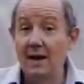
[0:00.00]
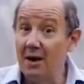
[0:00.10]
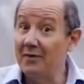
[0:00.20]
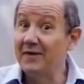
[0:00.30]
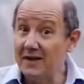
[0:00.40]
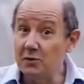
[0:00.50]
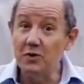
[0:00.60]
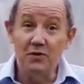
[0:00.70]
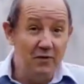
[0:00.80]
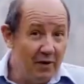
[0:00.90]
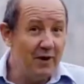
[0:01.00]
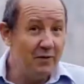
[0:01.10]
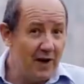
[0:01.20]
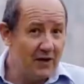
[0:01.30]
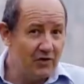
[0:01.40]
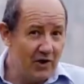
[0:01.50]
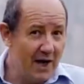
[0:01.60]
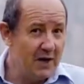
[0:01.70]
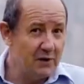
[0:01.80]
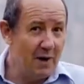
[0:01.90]
Now, this was very fast
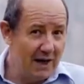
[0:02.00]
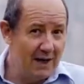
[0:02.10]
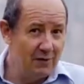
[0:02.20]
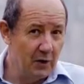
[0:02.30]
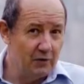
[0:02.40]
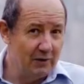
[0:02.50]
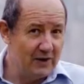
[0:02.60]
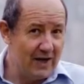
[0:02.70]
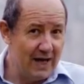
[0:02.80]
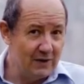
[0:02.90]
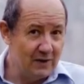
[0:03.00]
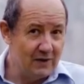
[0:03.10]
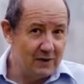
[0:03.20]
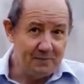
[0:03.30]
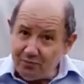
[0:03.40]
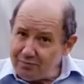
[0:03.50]
changed by evolutionary standards.